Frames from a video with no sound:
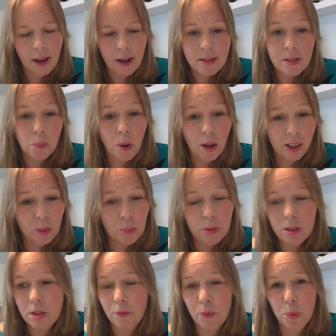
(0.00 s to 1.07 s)
So working with a
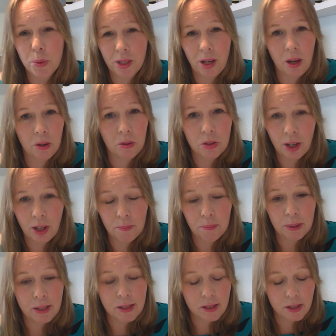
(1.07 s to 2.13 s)
divorce coach can
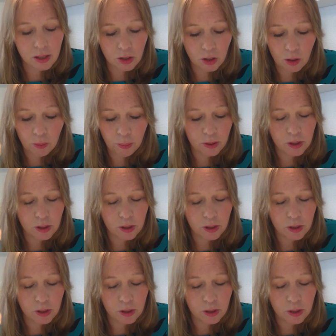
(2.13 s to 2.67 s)
be super,